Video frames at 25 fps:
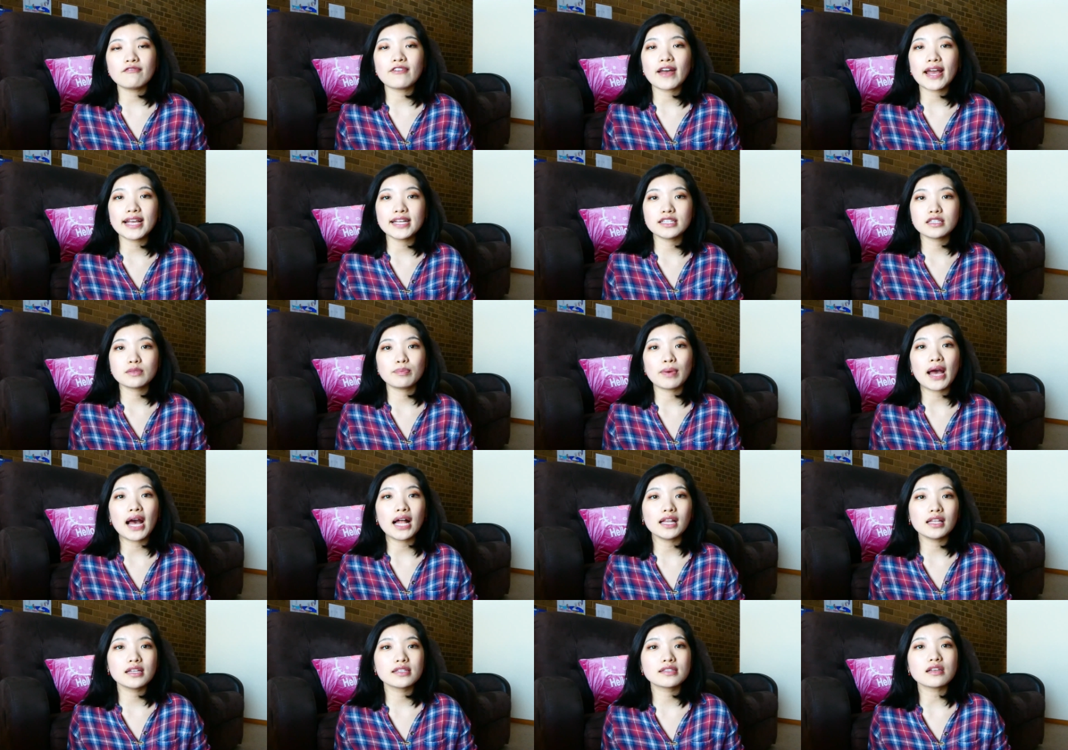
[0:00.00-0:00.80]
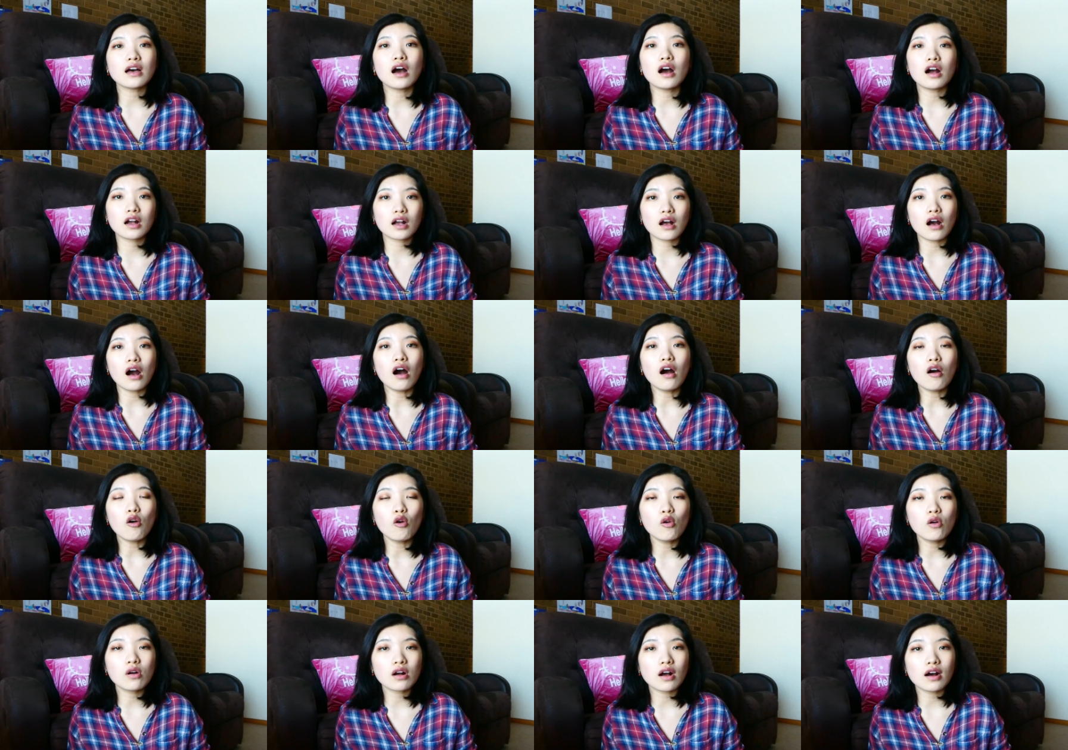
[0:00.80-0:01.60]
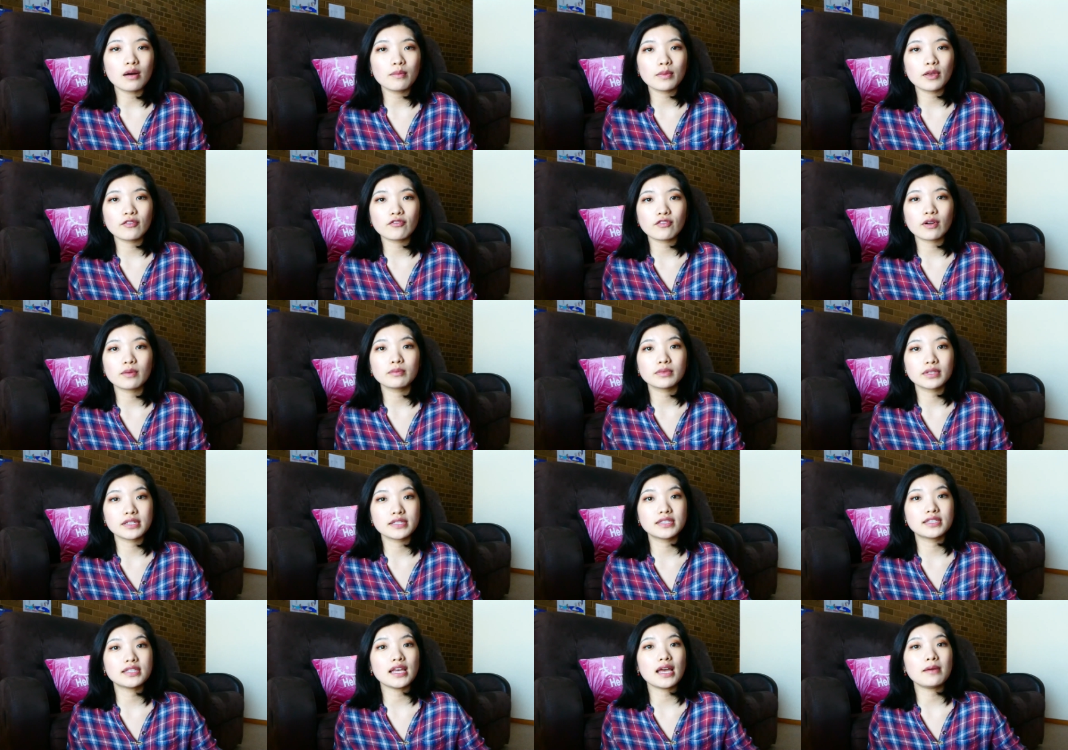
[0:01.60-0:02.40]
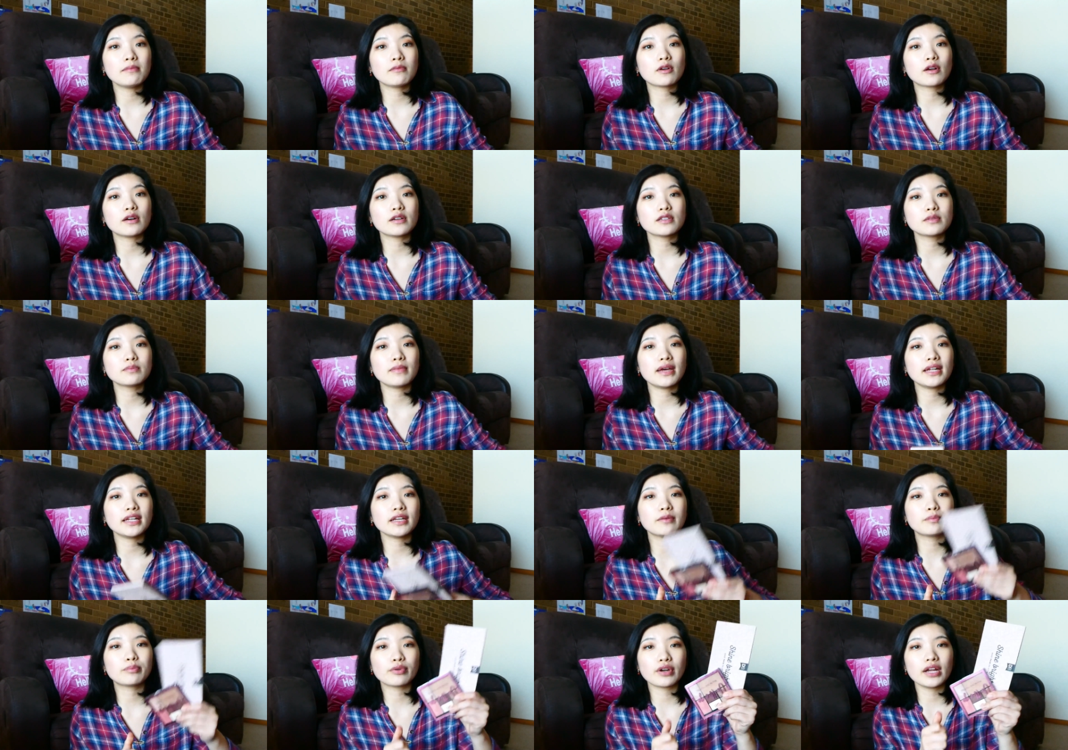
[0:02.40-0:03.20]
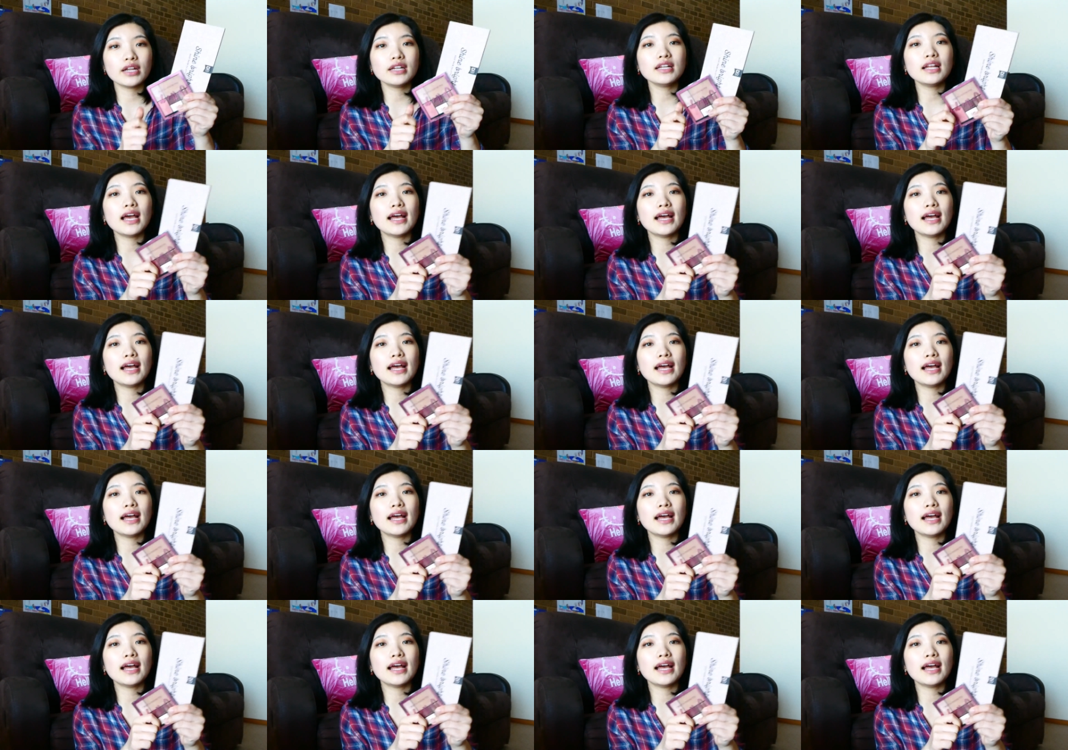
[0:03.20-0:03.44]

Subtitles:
face palettes are all coming from the same cosmetic brand,